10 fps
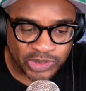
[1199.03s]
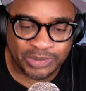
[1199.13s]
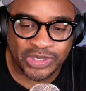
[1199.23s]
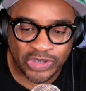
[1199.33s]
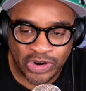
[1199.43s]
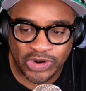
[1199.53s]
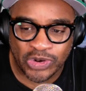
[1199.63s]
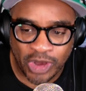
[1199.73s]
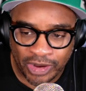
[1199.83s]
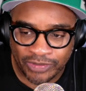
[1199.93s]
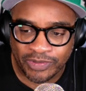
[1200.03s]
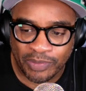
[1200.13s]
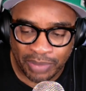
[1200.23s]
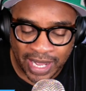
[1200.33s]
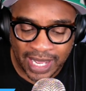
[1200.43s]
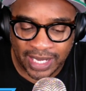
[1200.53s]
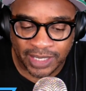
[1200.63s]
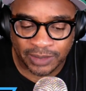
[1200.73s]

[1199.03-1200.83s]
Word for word: to be turned off by